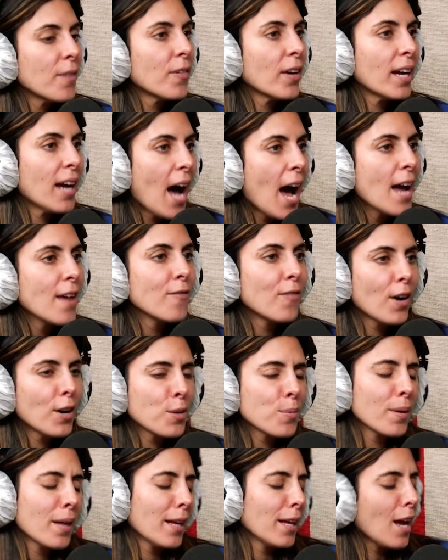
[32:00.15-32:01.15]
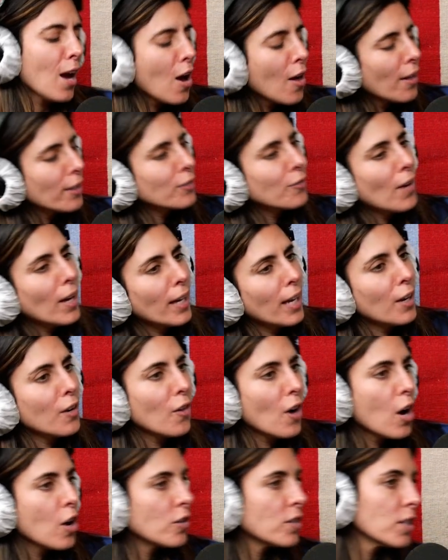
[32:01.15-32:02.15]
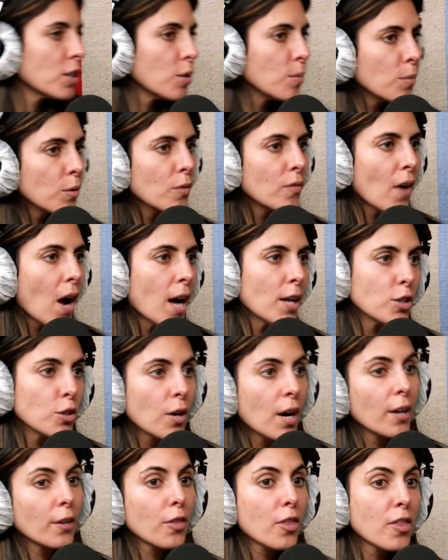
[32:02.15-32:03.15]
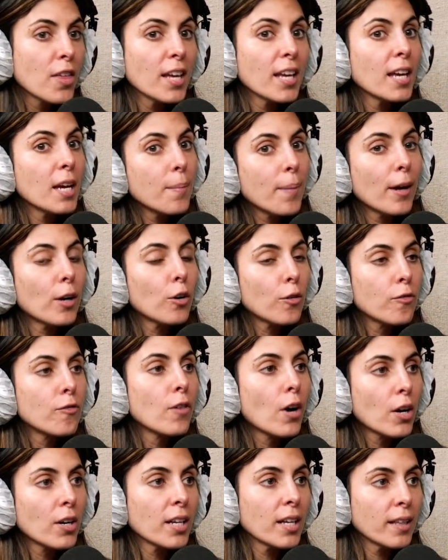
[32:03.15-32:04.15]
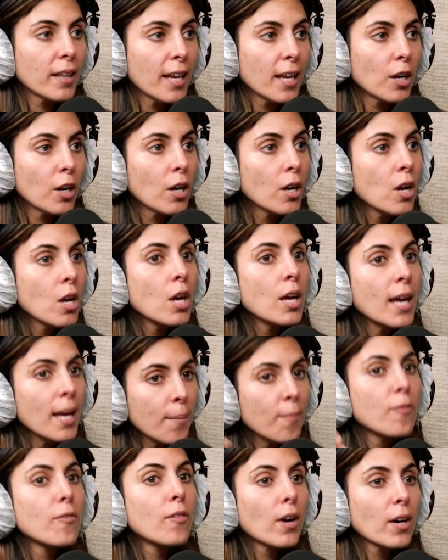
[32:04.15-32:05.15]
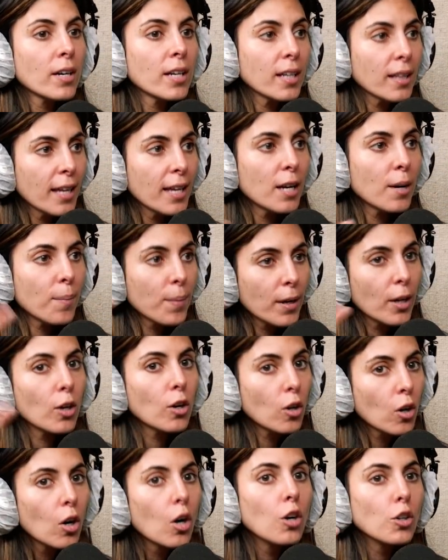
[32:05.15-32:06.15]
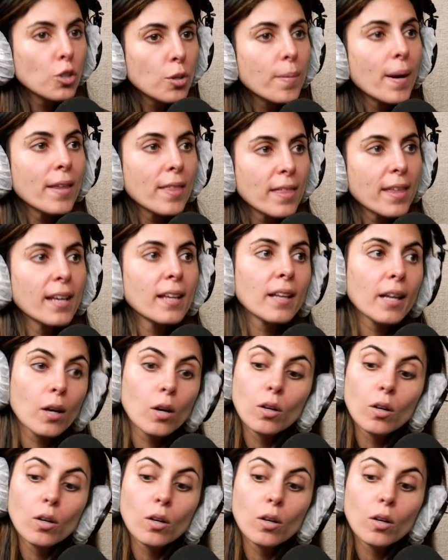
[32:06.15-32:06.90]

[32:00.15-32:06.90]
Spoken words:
if a guy farted, you'd be like, oh, that's fucking gross, and you move on. You're not thinking about him farting later. But a girl, you might think like,